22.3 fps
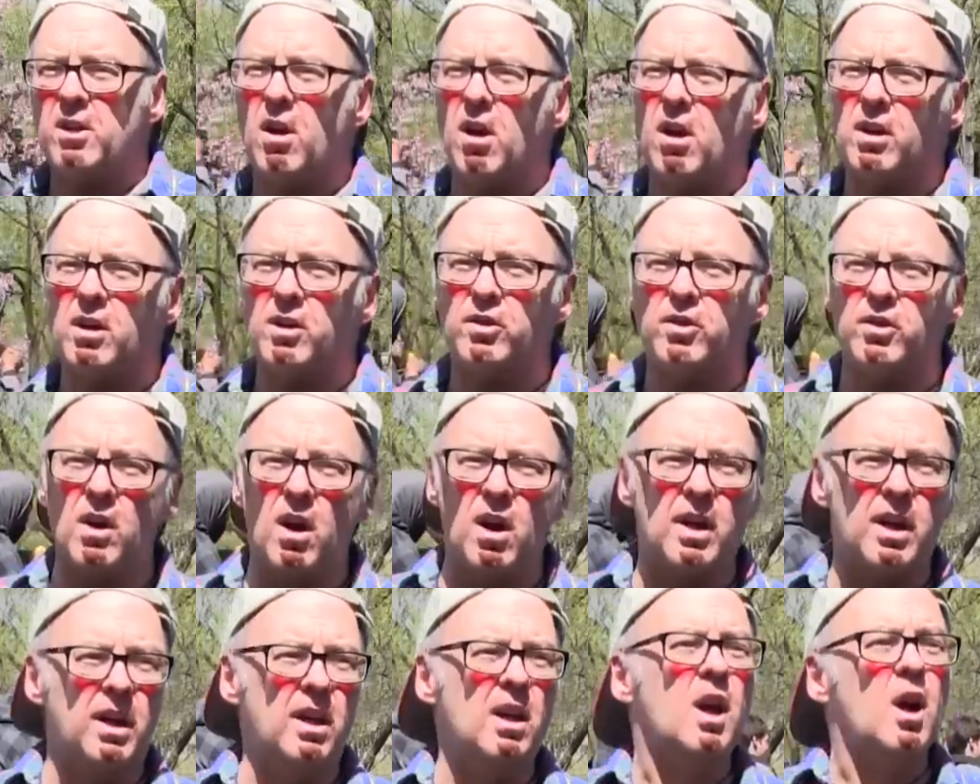Carter
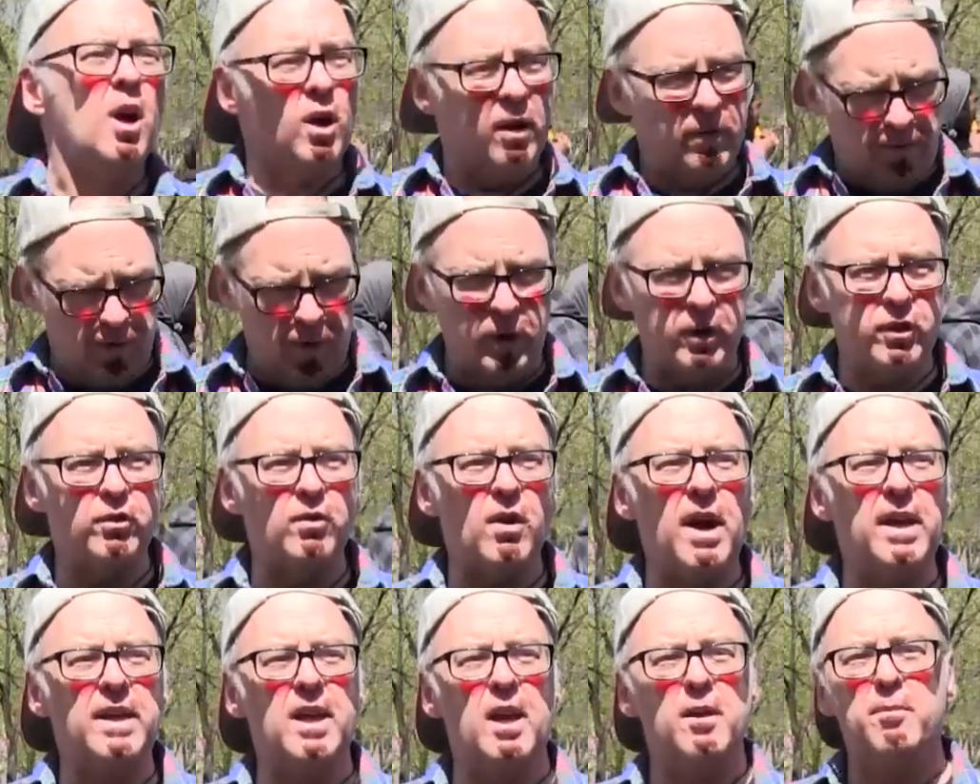started, first
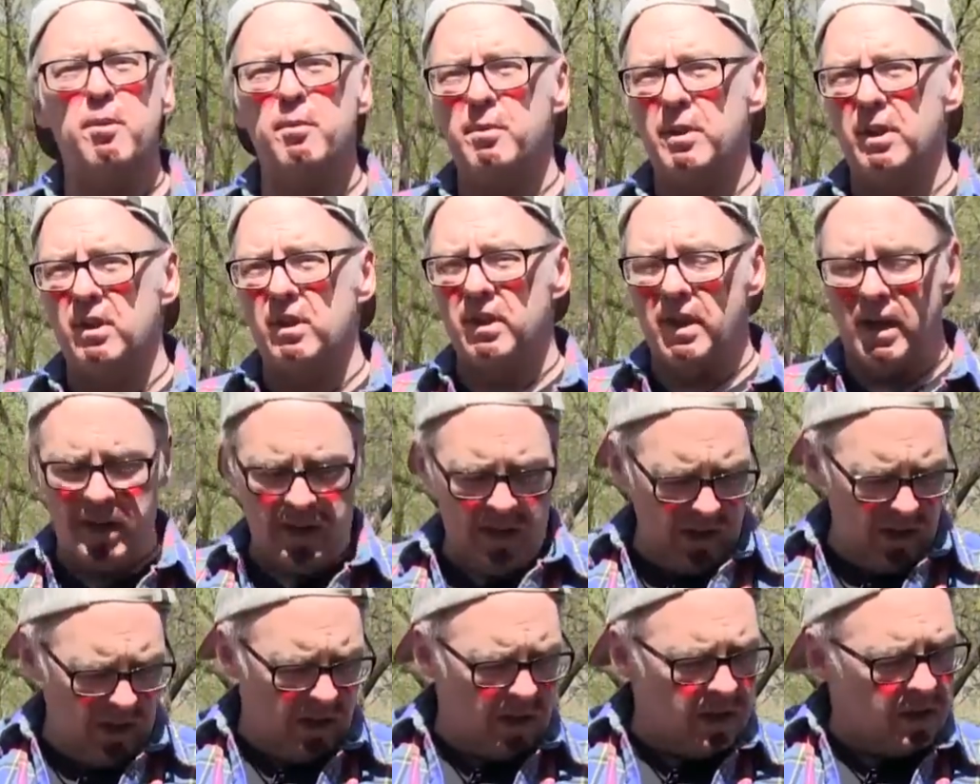strike capability.
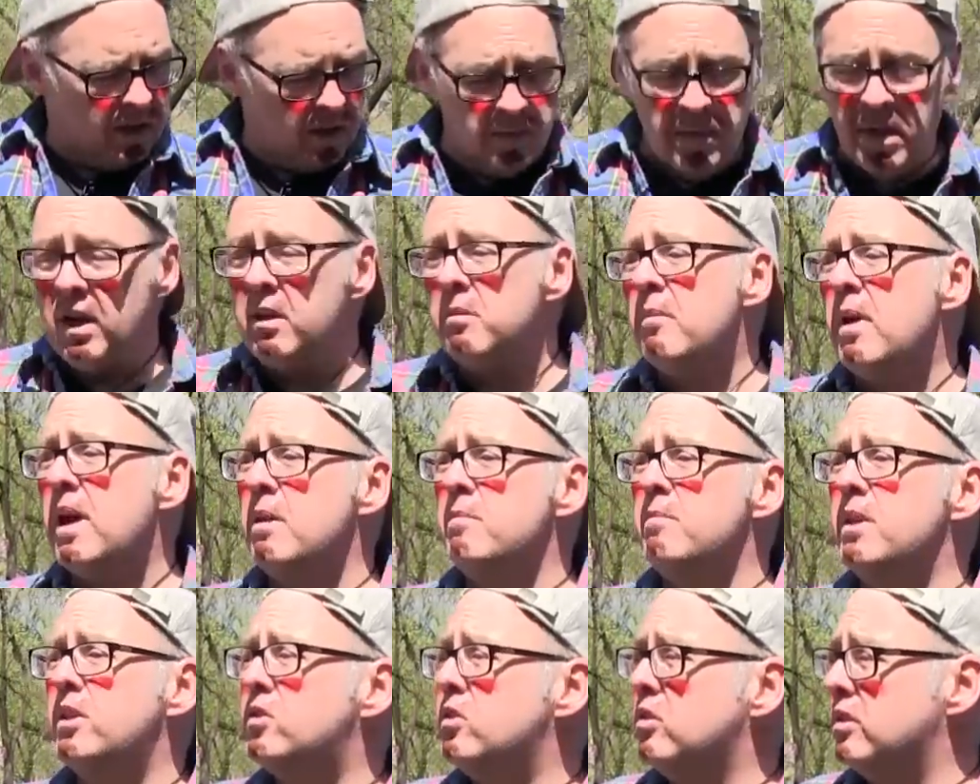The Minuteman
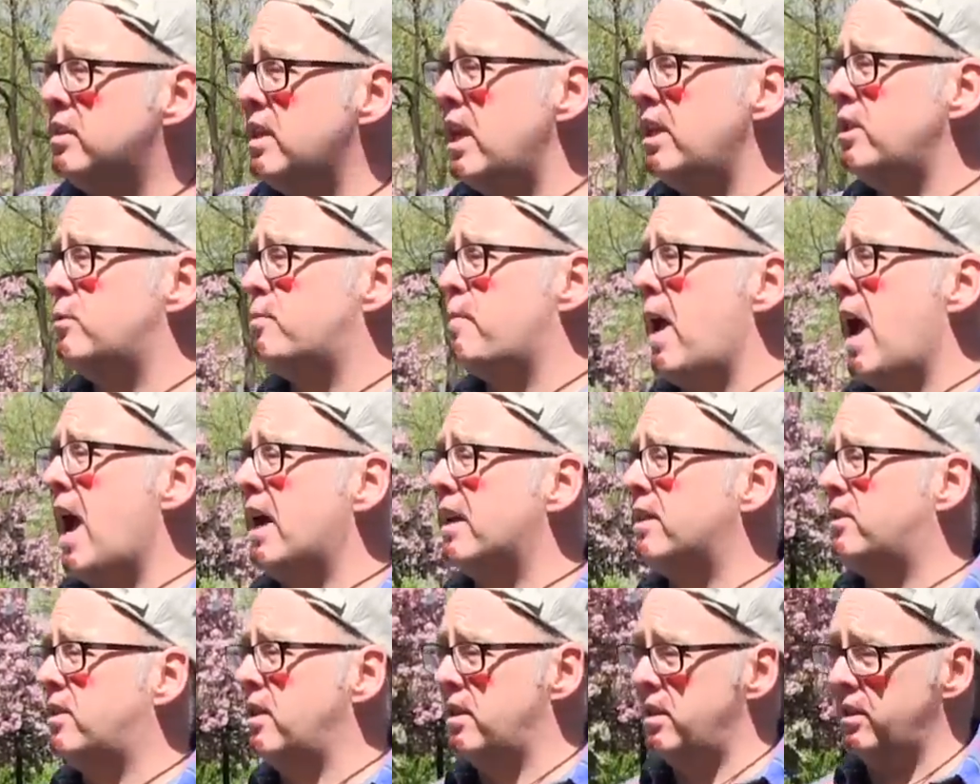missile dates
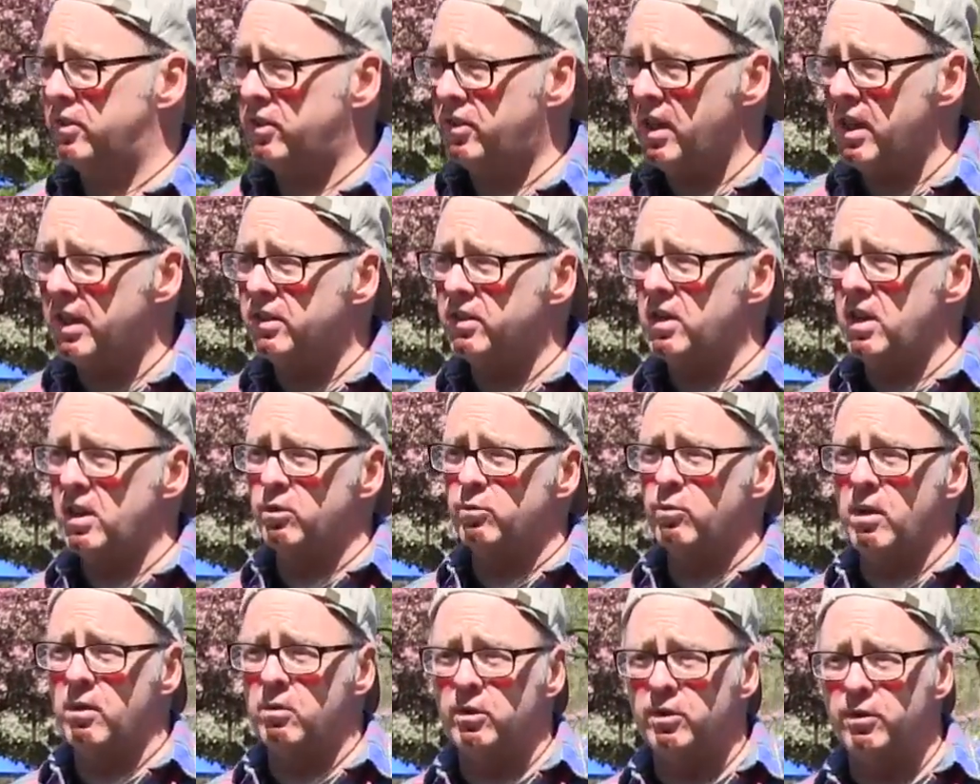back to the 60s
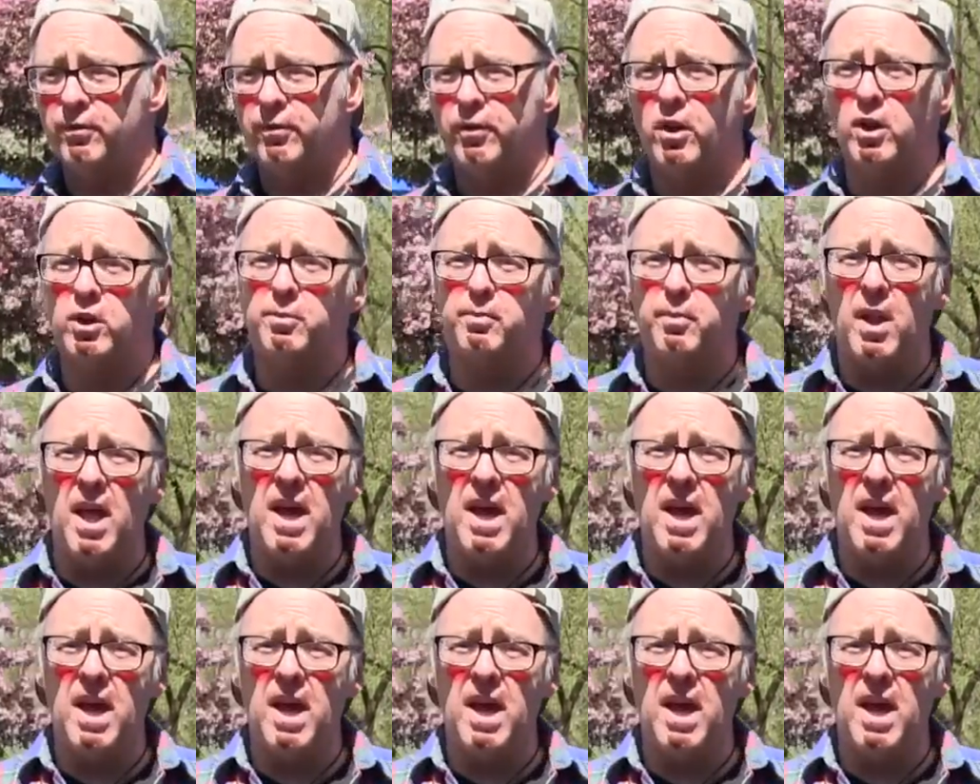when it was first